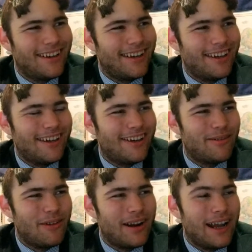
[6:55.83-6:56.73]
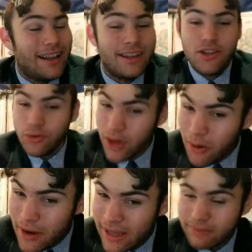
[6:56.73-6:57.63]
Um, and whatnot, and then you
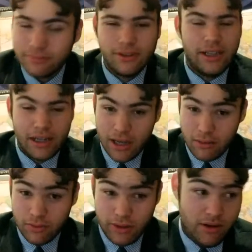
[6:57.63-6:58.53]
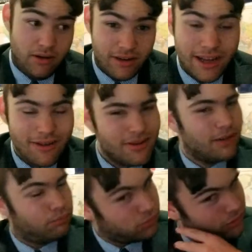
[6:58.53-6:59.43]
go in. You're like, "Oh, well, all right, well,
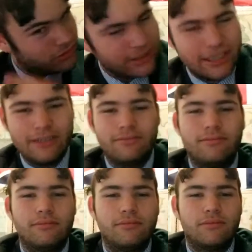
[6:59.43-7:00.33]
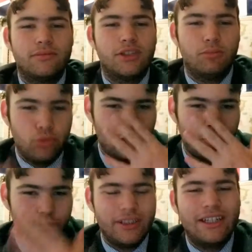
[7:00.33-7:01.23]
you know,
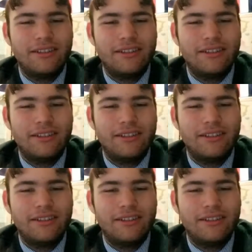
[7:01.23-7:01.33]
you know,